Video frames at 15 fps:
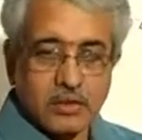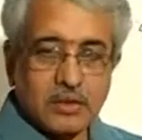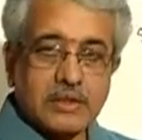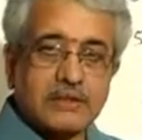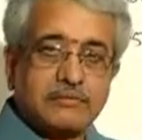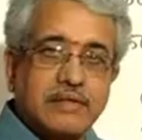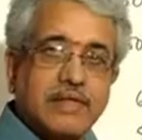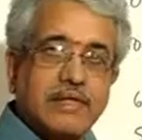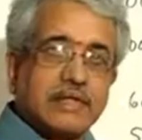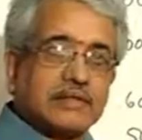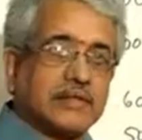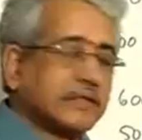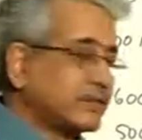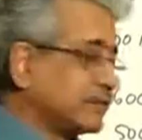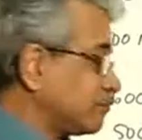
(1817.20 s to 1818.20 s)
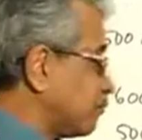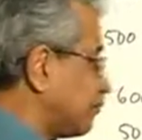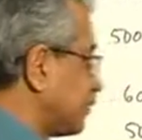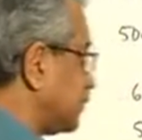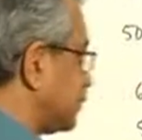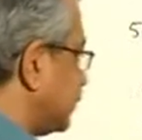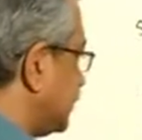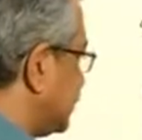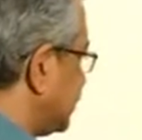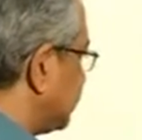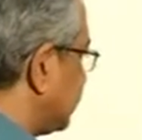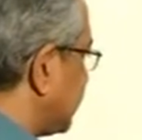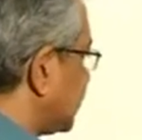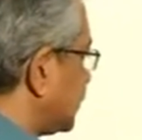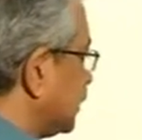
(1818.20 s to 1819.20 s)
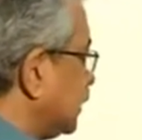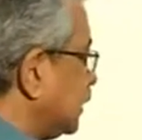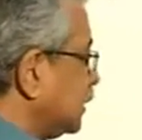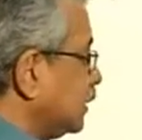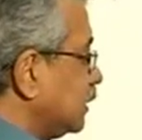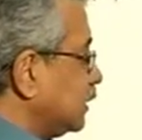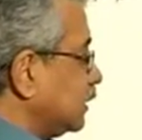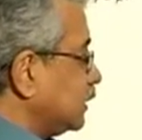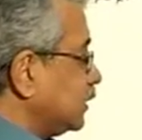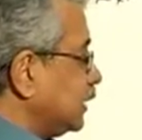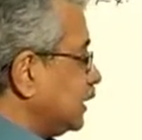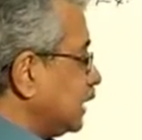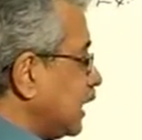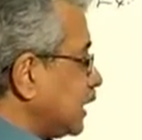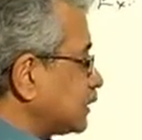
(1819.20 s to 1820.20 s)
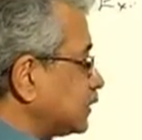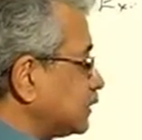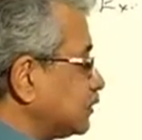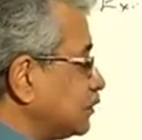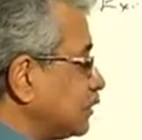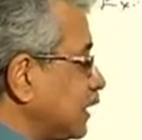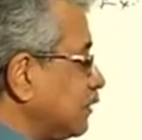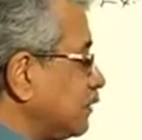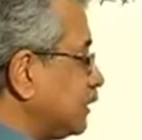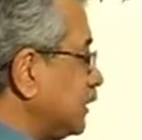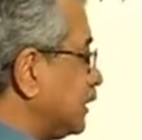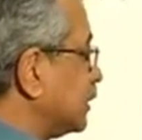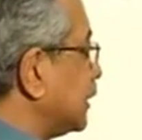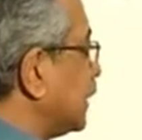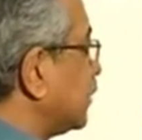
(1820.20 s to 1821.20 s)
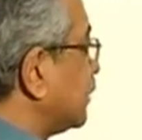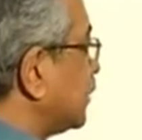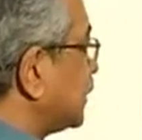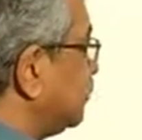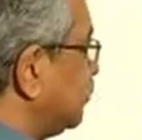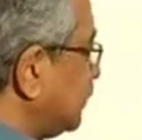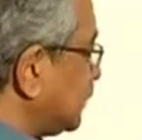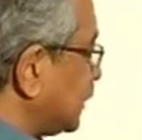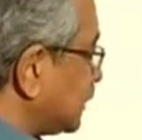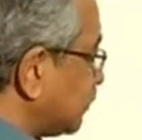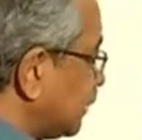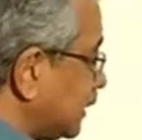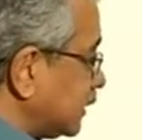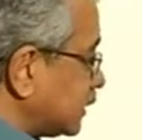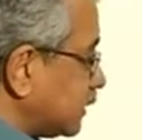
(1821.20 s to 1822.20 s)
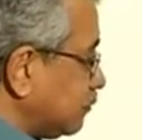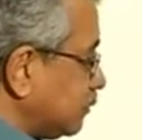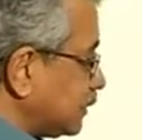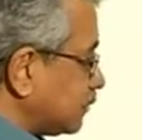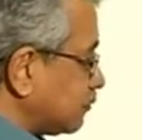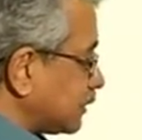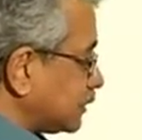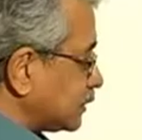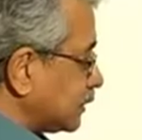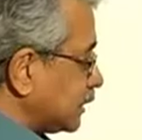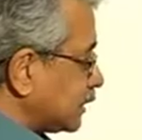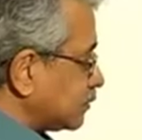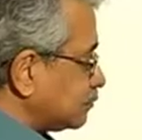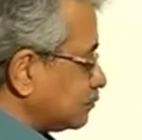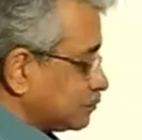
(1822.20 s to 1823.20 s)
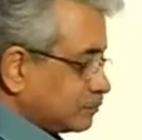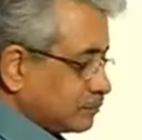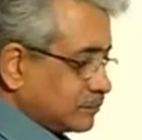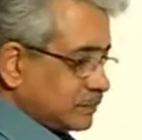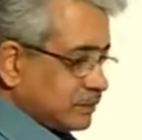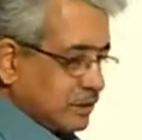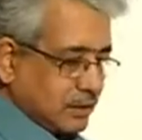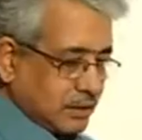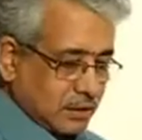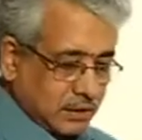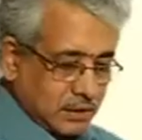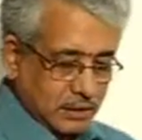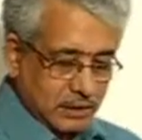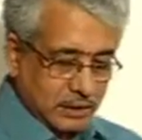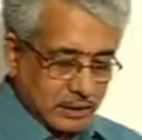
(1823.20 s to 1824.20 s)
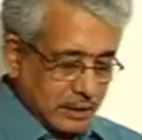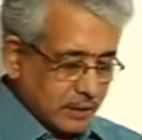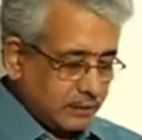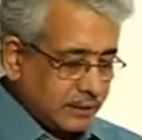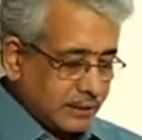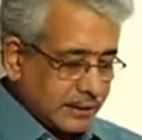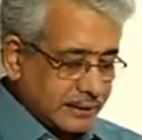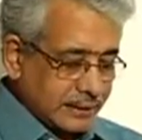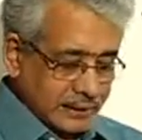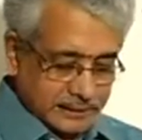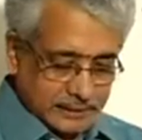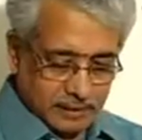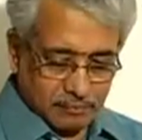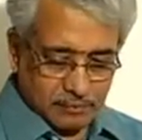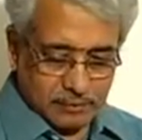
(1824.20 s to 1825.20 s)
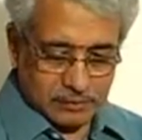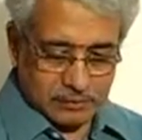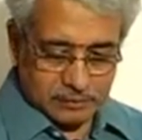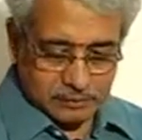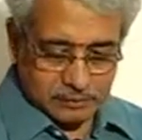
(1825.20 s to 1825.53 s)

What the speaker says: You can find like that. So this is what the acceleration to gravity calculation means. That's why it is coming difference there. We take another example.